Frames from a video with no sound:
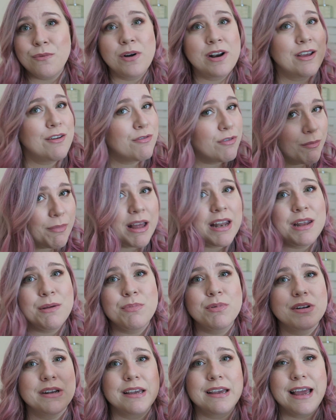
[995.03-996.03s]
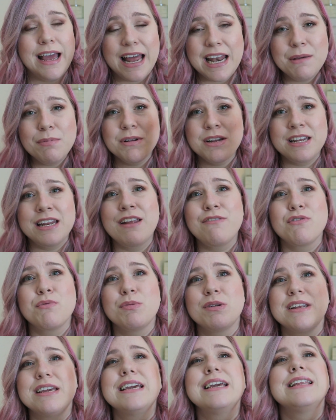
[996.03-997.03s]
want it from anybody and
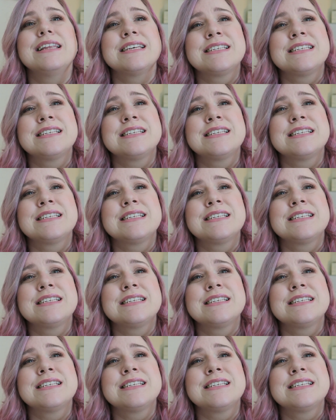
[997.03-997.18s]
everybody.